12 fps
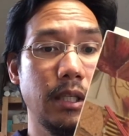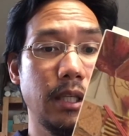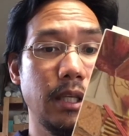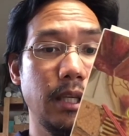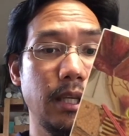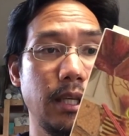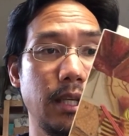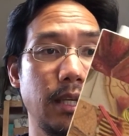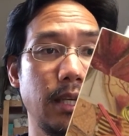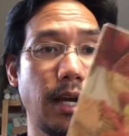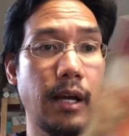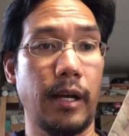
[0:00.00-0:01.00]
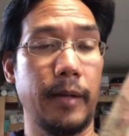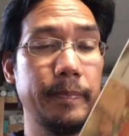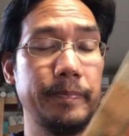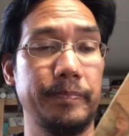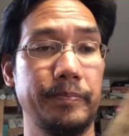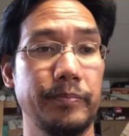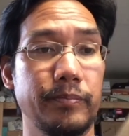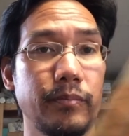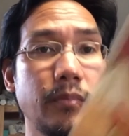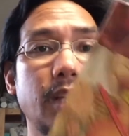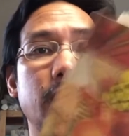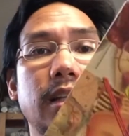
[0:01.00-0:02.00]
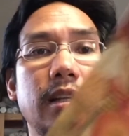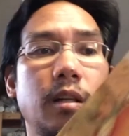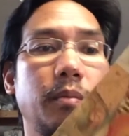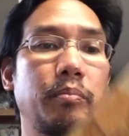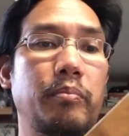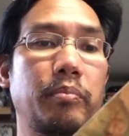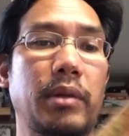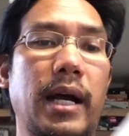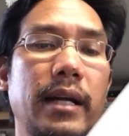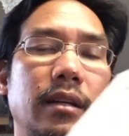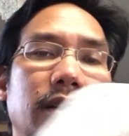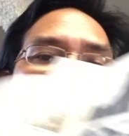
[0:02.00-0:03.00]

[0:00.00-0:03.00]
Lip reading: the little plot of